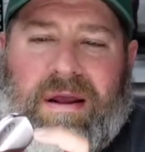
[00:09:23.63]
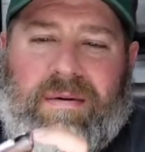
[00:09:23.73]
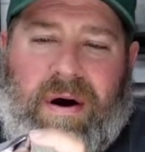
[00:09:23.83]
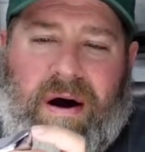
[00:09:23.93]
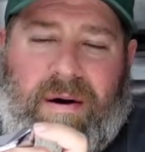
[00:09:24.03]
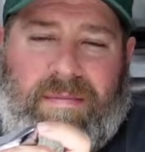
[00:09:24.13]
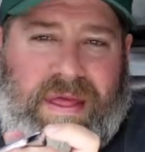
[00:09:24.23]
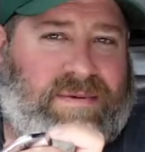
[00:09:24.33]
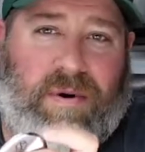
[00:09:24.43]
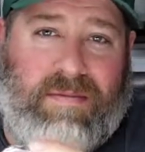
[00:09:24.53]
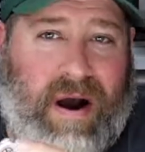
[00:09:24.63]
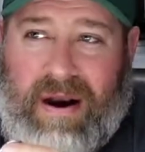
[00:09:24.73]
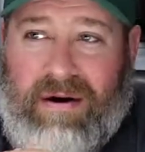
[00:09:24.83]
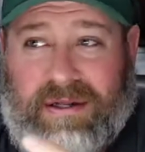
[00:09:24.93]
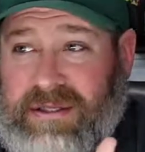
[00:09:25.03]
that's pretty
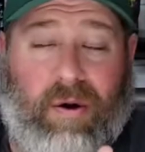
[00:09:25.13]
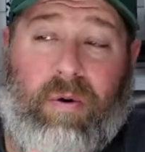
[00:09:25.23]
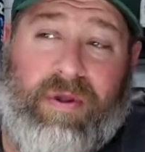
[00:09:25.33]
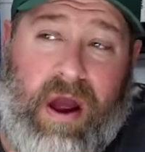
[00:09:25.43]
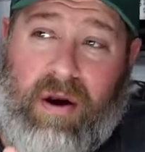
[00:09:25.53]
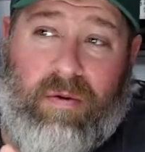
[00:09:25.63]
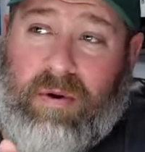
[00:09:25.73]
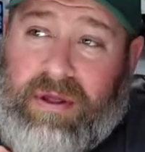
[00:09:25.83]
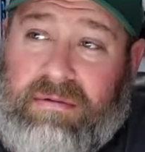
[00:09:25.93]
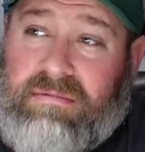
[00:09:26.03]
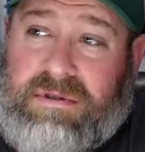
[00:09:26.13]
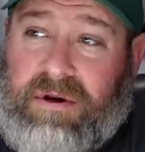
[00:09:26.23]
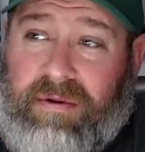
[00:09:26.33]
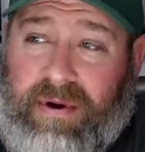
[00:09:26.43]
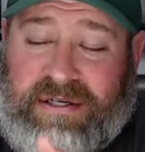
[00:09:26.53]
minor, and it's the only iron with it.
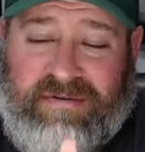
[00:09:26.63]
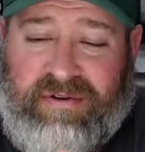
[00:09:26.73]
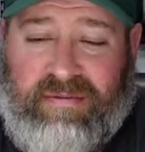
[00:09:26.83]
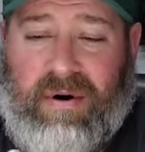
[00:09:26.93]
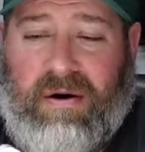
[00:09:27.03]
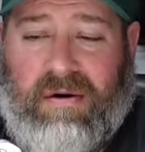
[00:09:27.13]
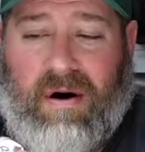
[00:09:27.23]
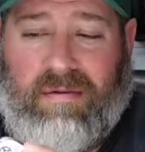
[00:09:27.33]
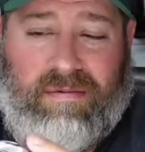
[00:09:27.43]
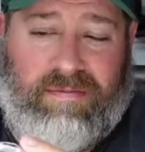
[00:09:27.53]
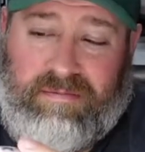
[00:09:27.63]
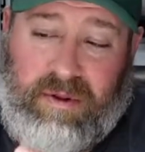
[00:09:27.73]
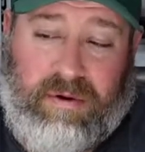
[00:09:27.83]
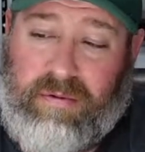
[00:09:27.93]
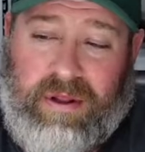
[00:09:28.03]
So the rest of them
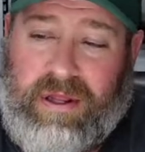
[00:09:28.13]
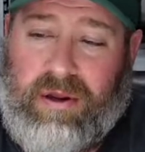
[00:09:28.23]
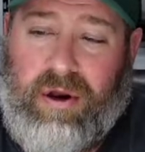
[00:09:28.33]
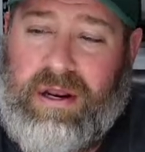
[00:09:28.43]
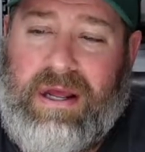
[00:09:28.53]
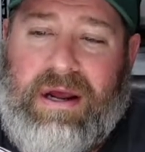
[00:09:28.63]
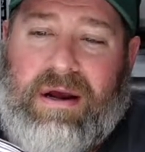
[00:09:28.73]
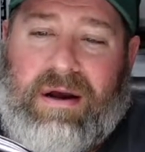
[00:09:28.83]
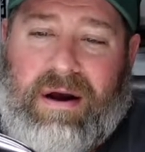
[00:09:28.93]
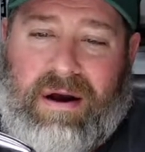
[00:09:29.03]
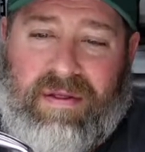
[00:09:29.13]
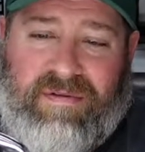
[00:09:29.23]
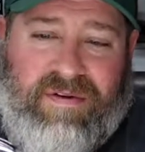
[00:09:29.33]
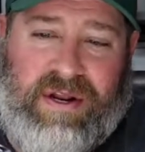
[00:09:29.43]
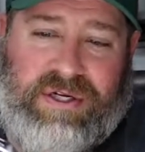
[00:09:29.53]
look really good. The
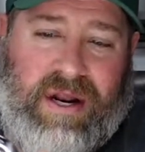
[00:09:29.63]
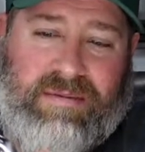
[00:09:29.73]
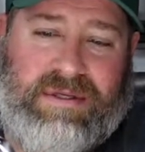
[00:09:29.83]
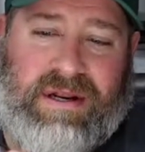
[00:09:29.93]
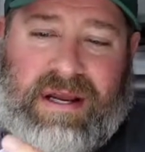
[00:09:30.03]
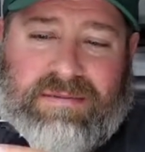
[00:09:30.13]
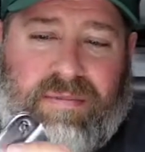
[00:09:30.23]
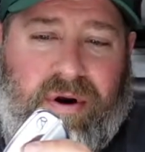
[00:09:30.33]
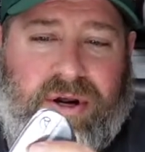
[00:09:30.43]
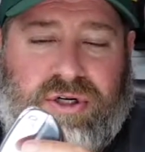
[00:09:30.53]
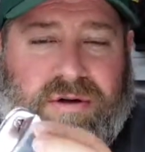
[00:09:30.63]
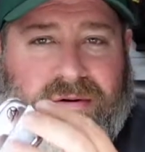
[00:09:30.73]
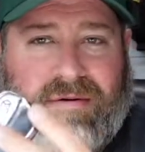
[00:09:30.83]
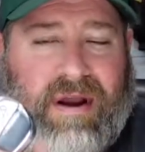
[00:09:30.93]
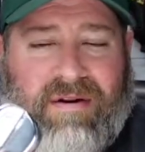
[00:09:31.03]
finish on them is a nice brushed
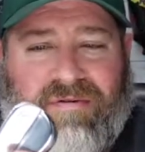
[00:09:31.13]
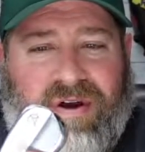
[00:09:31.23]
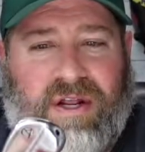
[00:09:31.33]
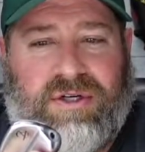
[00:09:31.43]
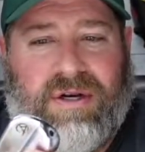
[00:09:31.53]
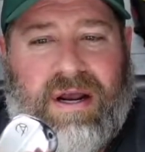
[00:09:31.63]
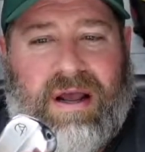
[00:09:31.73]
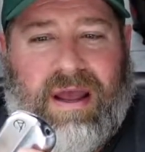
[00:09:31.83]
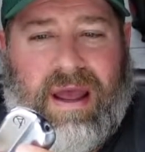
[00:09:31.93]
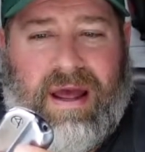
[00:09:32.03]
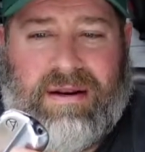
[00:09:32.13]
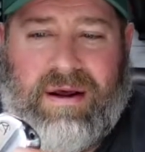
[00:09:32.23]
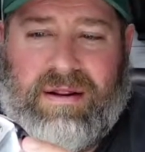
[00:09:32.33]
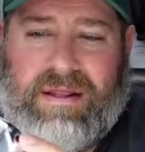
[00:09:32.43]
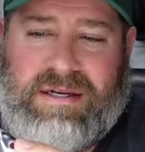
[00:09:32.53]
kind of finish, and
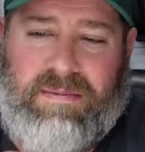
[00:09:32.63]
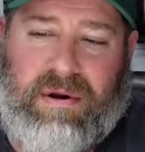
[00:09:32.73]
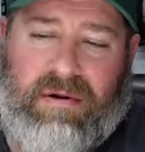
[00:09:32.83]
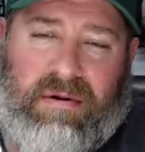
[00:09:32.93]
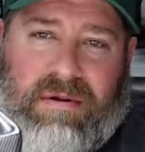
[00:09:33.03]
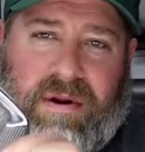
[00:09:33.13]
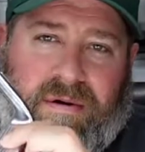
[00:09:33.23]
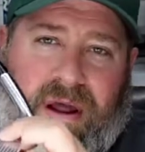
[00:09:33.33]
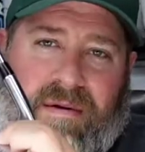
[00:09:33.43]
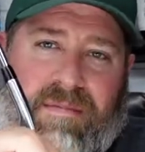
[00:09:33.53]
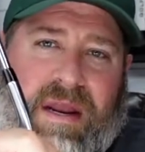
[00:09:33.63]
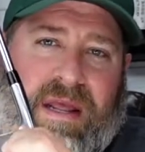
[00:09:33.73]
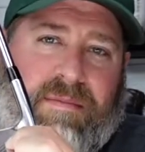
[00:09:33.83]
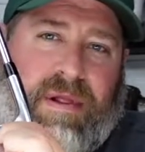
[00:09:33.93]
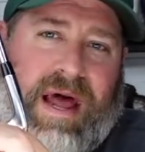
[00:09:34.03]
the typical kind of
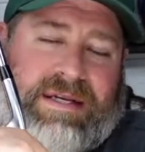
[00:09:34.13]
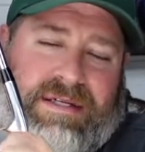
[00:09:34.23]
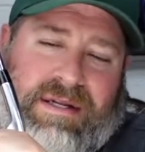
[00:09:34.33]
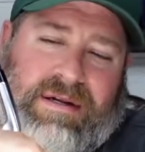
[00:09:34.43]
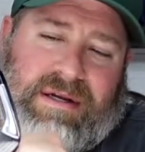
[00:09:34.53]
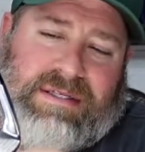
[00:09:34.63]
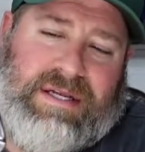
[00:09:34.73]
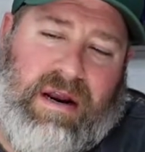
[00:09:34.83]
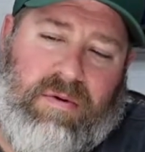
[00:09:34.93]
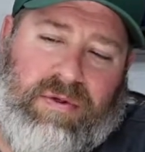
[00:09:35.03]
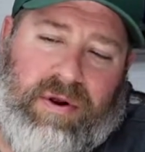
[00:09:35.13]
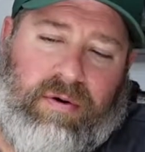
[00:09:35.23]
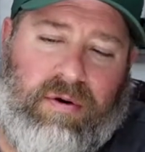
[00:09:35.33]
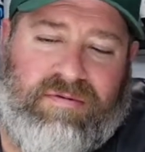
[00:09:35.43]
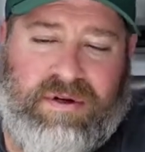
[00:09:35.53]
media blasted center with the
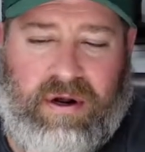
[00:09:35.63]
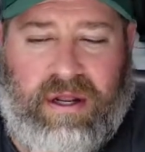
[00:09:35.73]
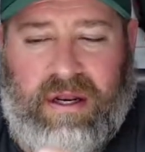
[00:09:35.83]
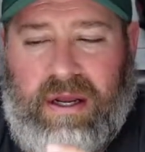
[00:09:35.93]
grooves on it.